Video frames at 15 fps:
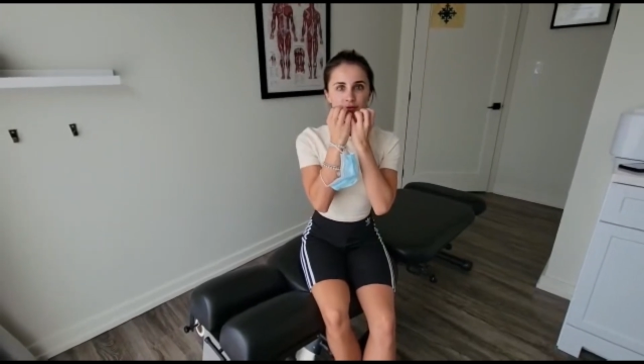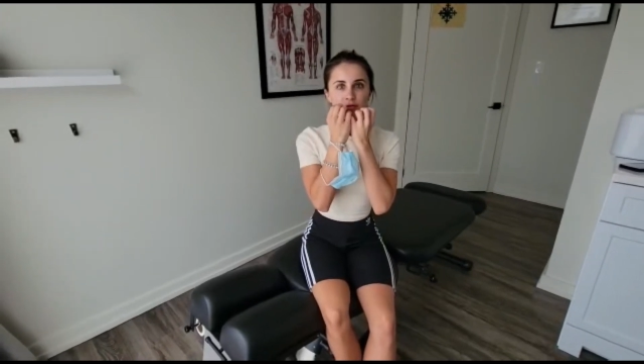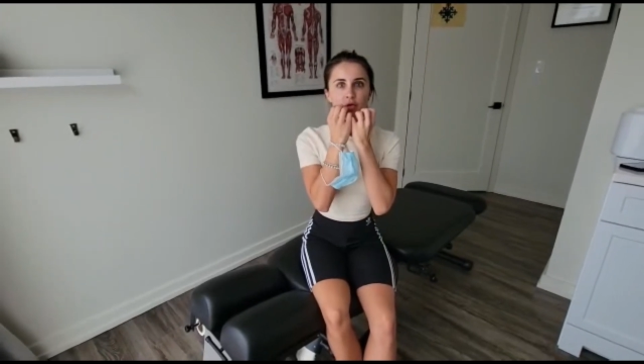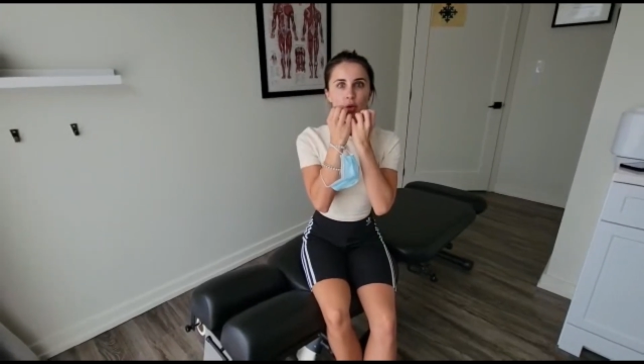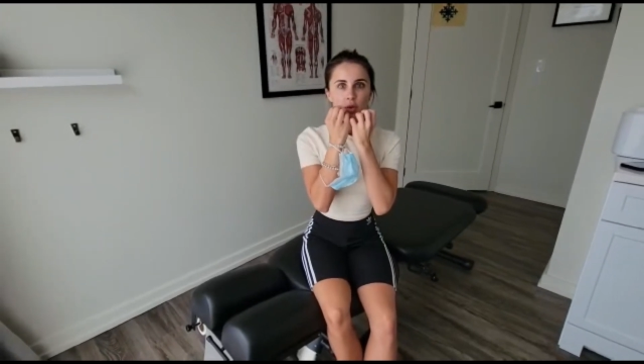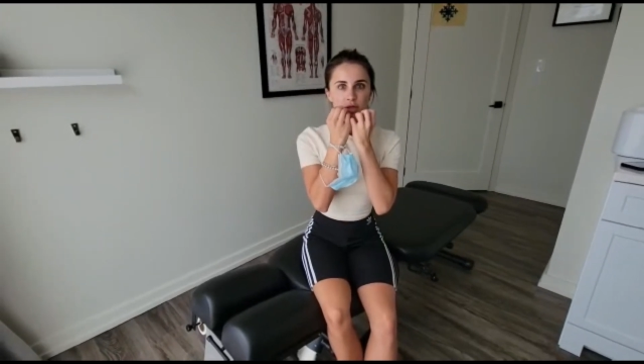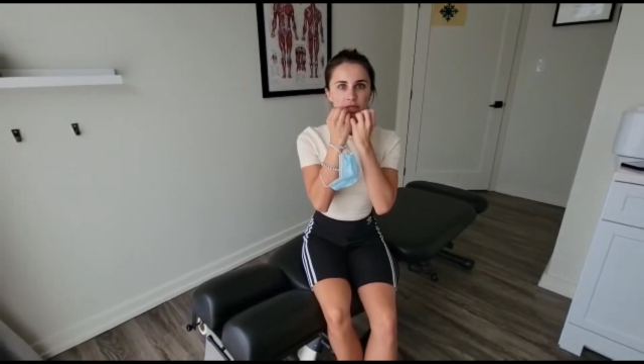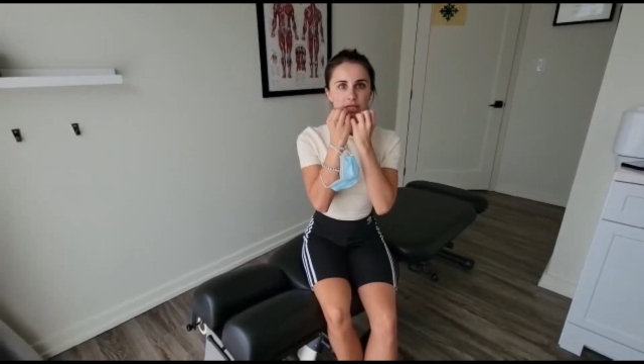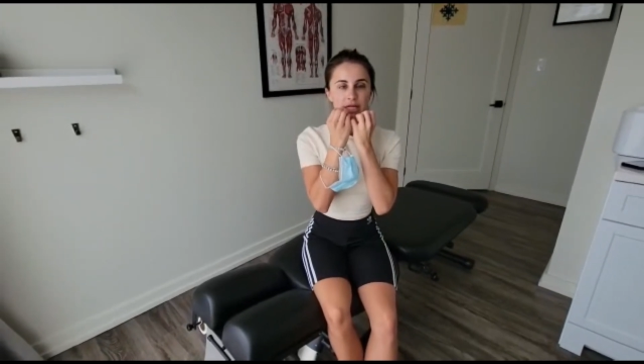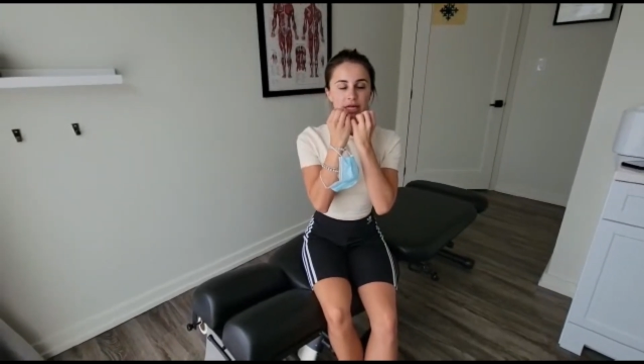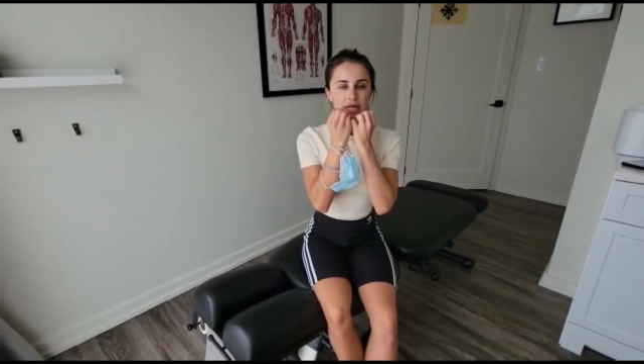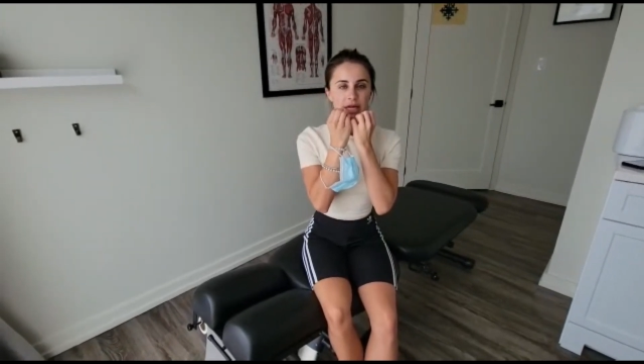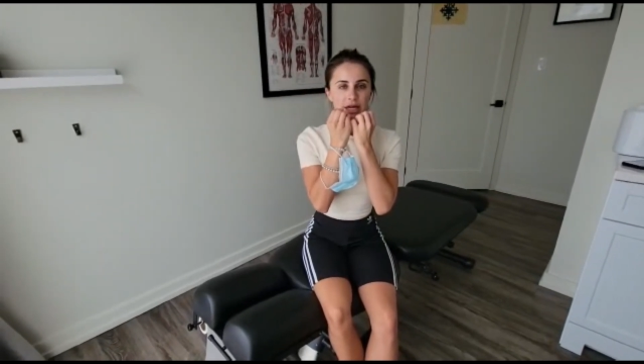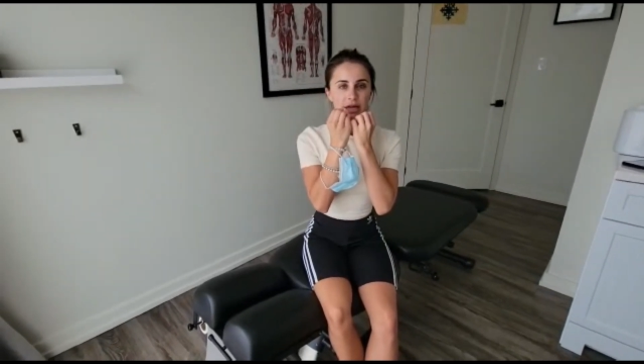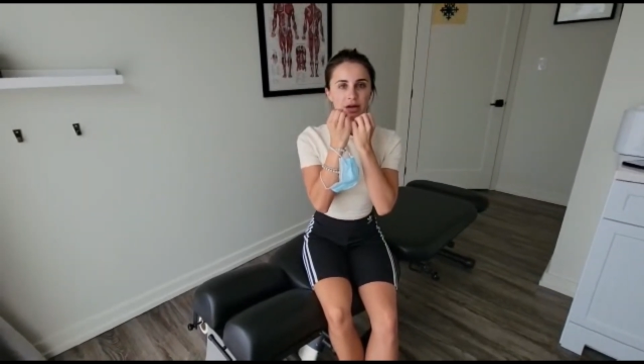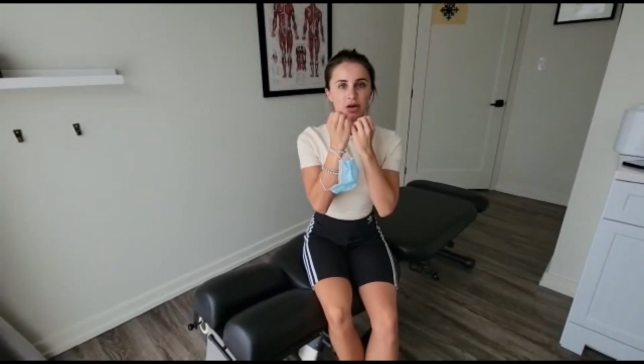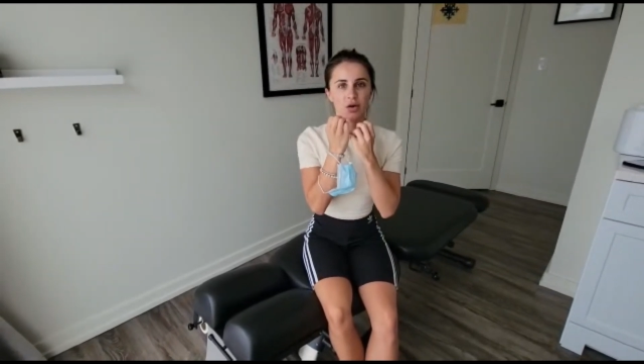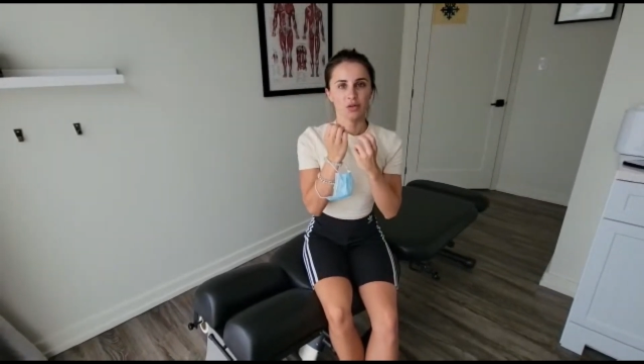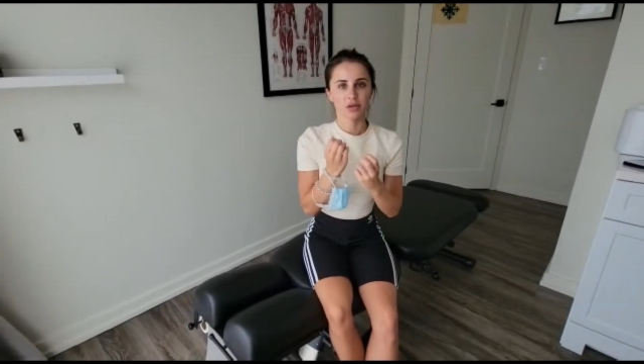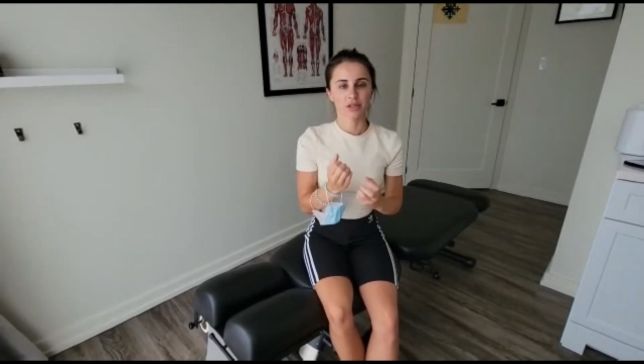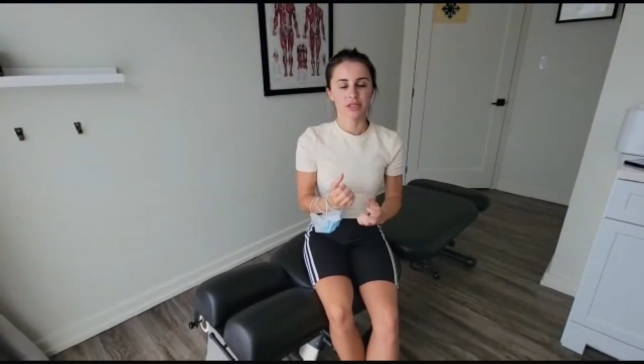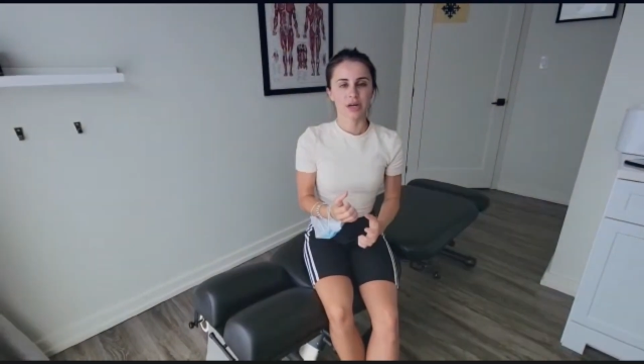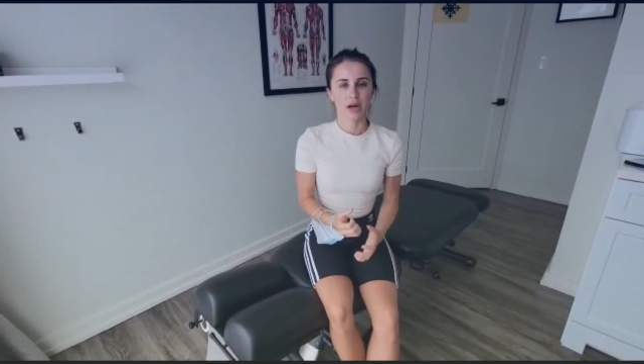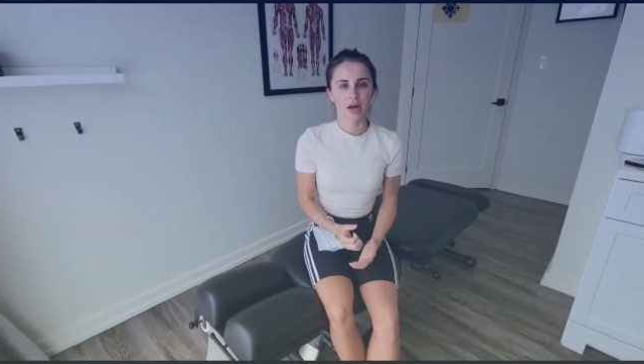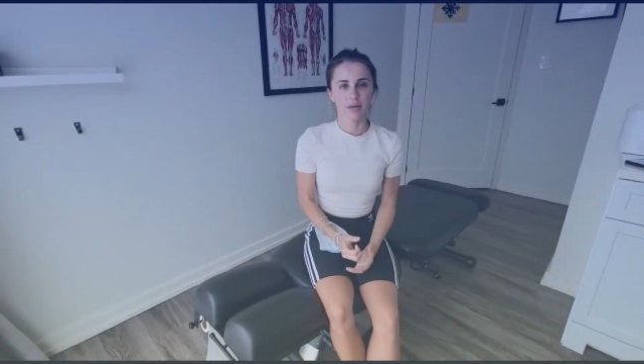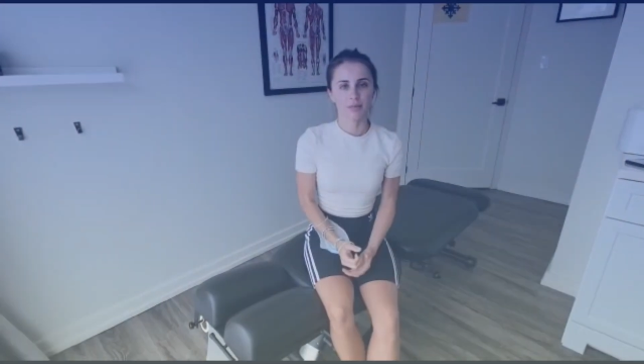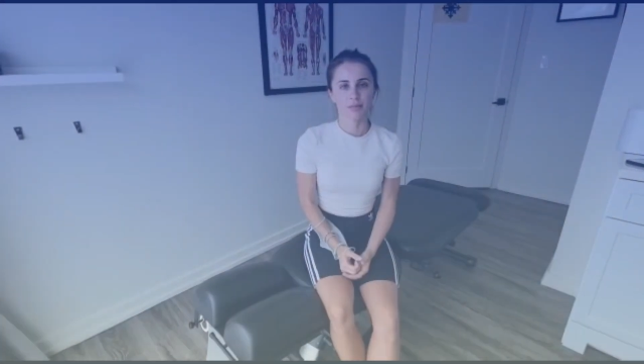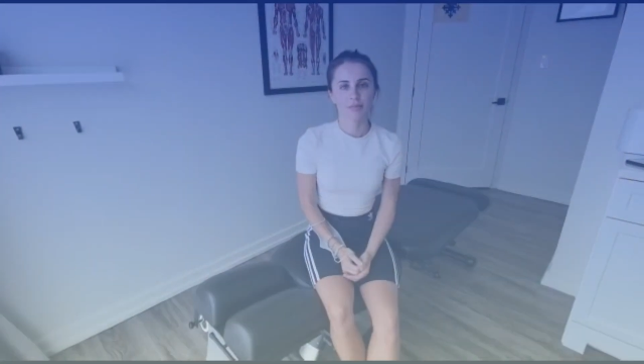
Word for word: forcing it all the time.